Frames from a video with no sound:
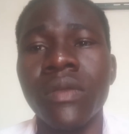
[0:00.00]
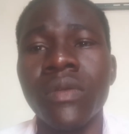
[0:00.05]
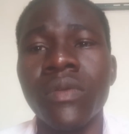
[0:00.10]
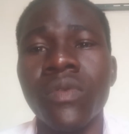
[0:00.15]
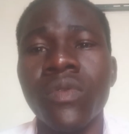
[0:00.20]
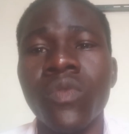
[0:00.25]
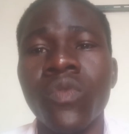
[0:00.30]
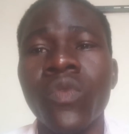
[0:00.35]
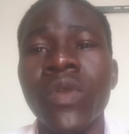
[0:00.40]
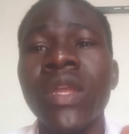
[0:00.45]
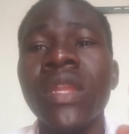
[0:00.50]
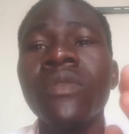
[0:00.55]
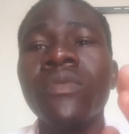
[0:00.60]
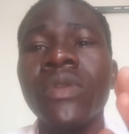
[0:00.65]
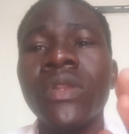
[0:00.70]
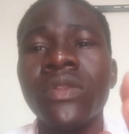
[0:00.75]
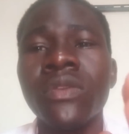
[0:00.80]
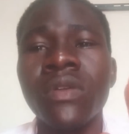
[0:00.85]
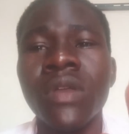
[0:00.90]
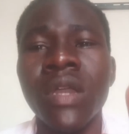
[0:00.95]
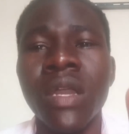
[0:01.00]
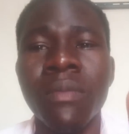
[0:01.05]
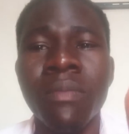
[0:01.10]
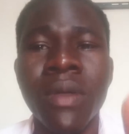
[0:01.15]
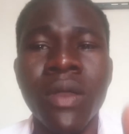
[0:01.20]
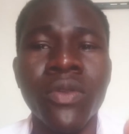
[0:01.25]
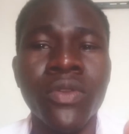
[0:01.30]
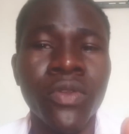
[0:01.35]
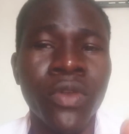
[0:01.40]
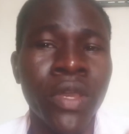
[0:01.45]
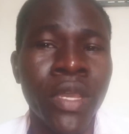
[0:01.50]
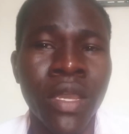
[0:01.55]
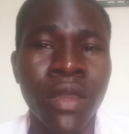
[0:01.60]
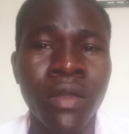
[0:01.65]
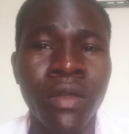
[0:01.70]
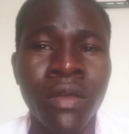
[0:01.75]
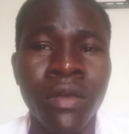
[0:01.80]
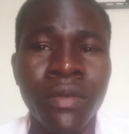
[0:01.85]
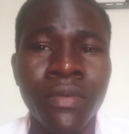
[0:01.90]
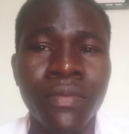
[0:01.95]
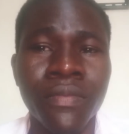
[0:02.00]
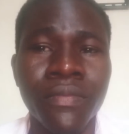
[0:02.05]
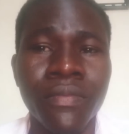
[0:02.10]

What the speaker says: when we talk about hell,